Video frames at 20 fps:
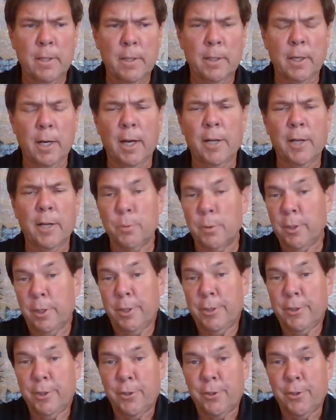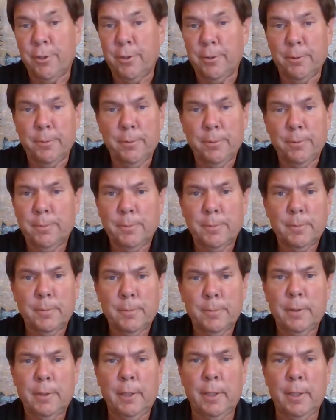God's word is true.
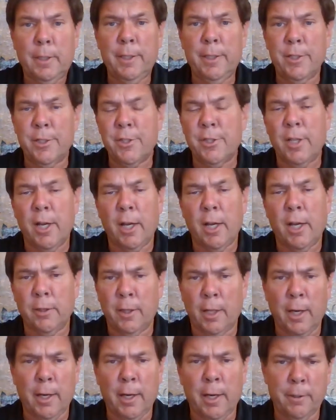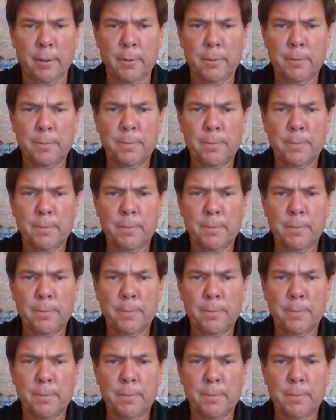Uh, he is not a liar.